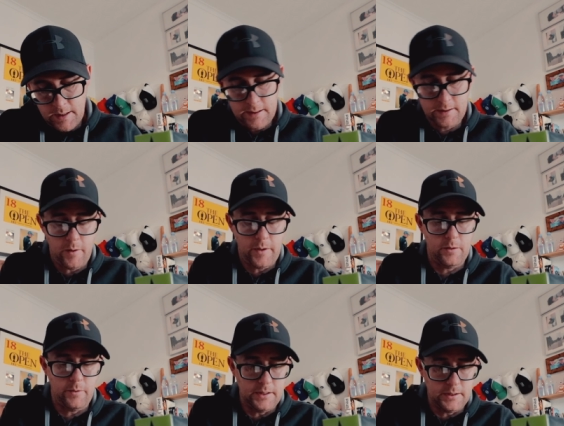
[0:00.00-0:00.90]
Let's go into
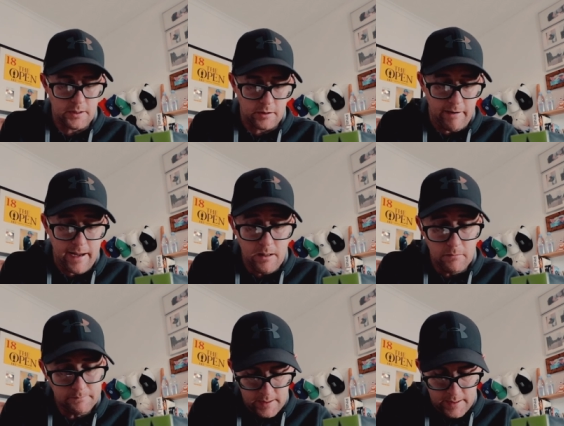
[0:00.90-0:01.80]

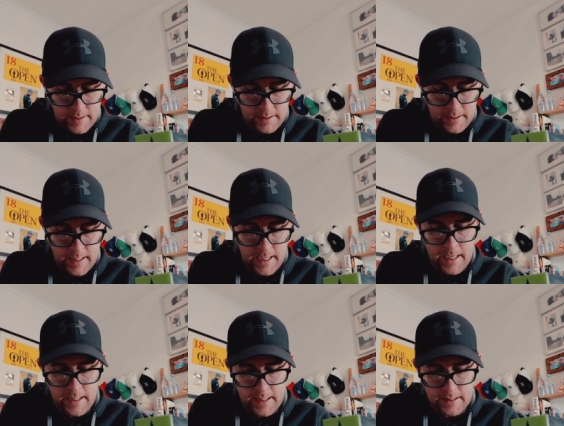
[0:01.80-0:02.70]
Instagram. And
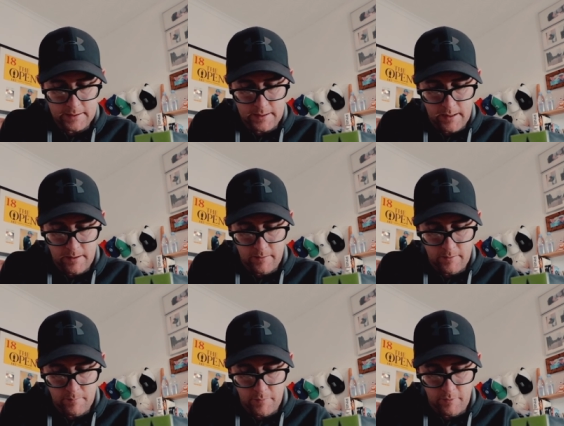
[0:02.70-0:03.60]
again, let's go
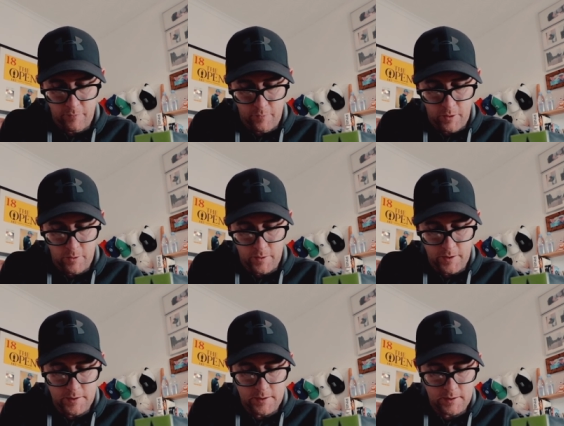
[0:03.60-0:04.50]
to my
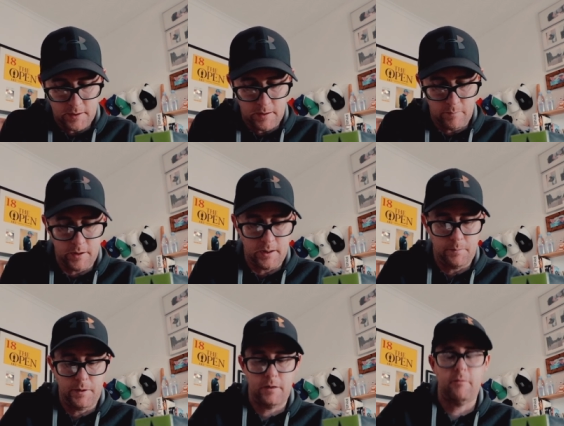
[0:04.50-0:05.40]
followers. And we're going to
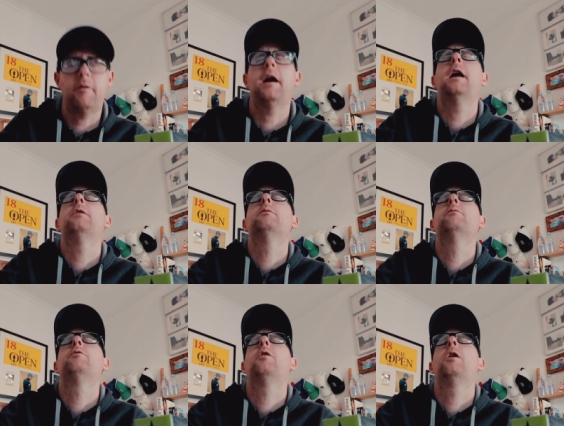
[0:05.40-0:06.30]
pick a random
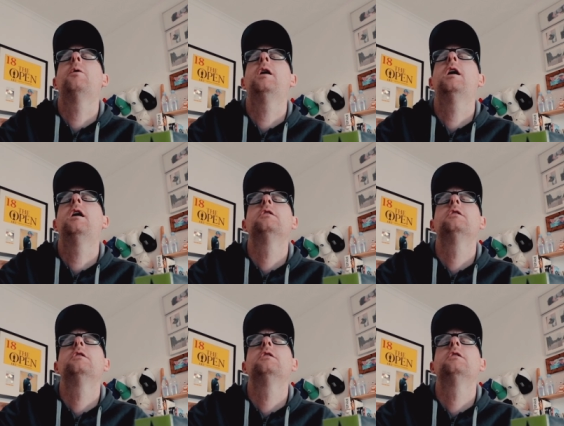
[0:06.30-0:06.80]
follower.